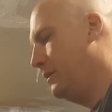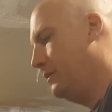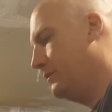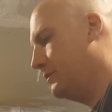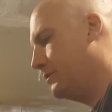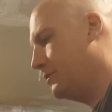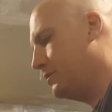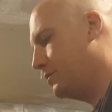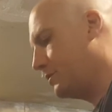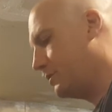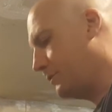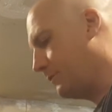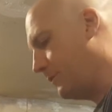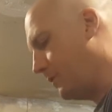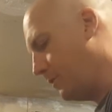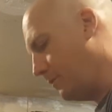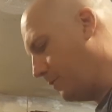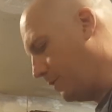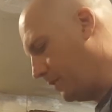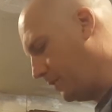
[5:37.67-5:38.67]
This is just a
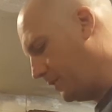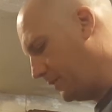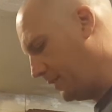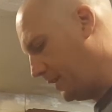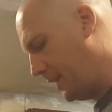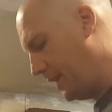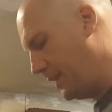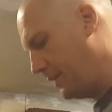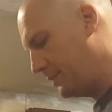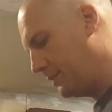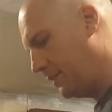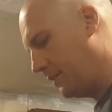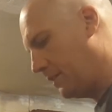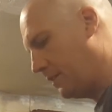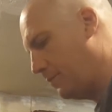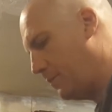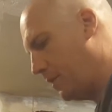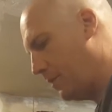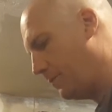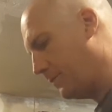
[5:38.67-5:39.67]
fun one. This hand's going to
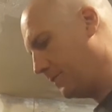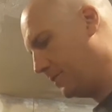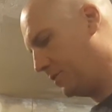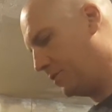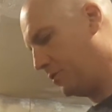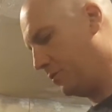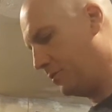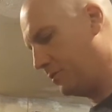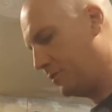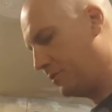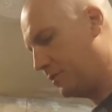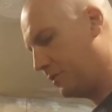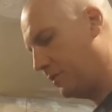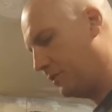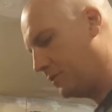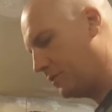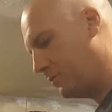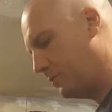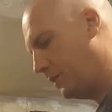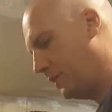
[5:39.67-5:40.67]
come up, this shoulder's
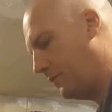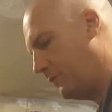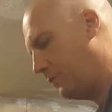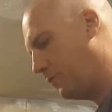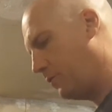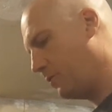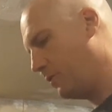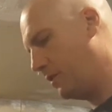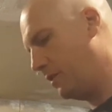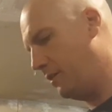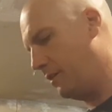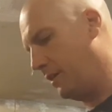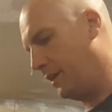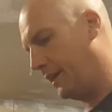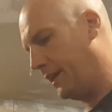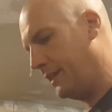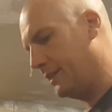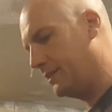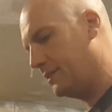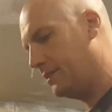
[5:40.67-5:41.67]
going to swing forward.
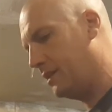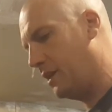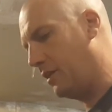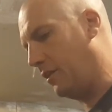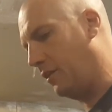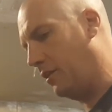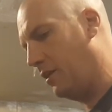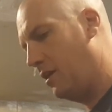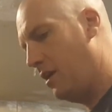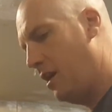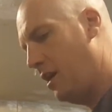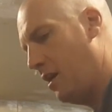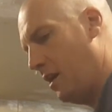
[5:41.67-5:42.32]
Again, subtle.